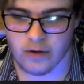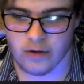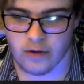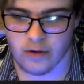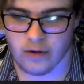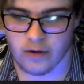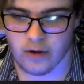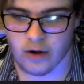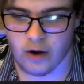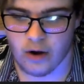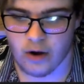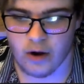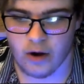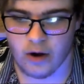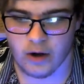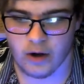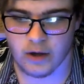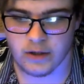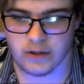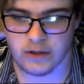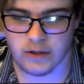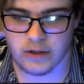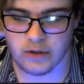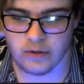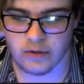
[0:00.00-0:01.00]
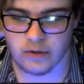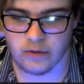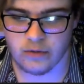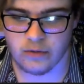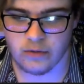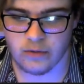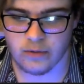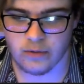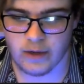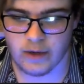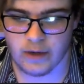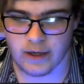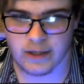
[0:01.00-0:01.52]
hard
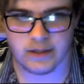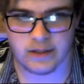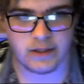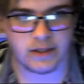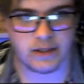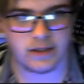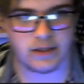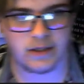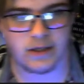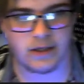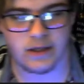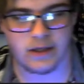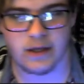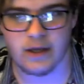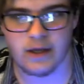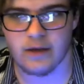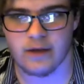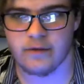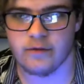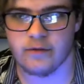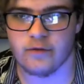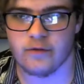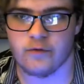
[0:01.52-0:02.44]
to consistently